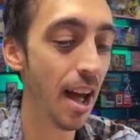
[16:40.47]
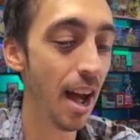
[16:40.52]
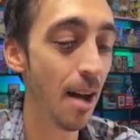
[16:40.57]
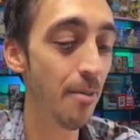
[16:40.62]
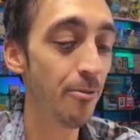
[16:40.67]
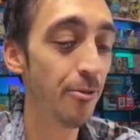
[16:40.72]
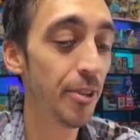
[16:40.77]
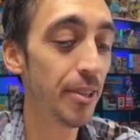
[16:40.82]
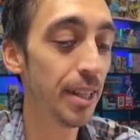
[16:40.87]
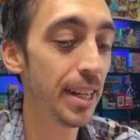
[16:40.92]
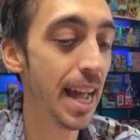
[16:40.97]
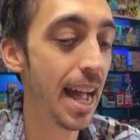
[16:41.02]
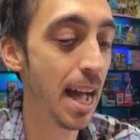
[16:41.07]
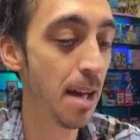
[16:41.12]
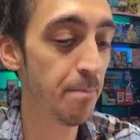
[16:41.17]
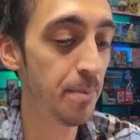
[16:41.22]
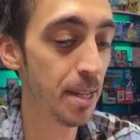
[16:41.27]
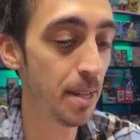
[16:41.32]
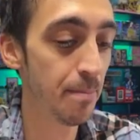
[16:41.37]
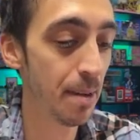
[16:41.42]
I'm feeling
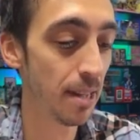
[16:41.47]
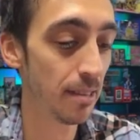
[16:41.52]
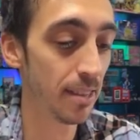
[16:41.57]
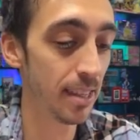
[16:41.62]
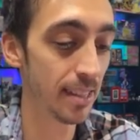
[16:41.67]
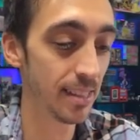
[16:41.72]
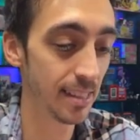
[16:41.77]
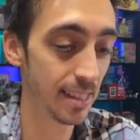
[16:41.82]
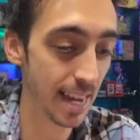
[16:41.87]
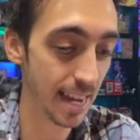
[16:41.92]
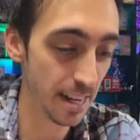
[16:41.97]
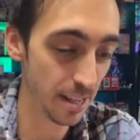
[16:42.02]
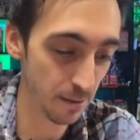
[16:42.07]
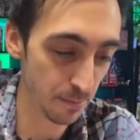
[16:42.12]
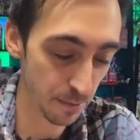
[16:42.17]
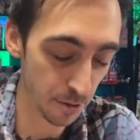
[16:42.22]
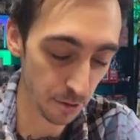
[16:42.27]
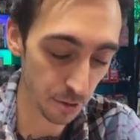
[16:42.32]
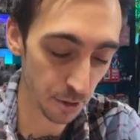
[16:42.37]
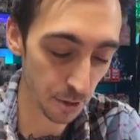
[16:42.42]
happy about this side of the
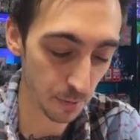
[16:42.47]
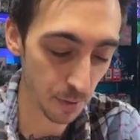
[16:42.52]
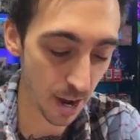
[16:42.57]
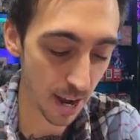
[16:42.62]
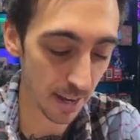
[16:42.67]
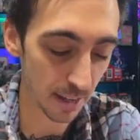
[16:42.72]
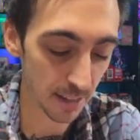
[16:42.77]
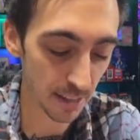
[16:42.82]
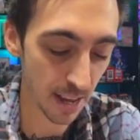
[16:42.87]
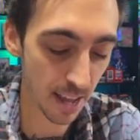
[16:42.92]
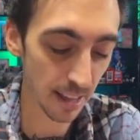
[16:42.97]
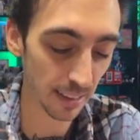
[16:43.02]
booster box.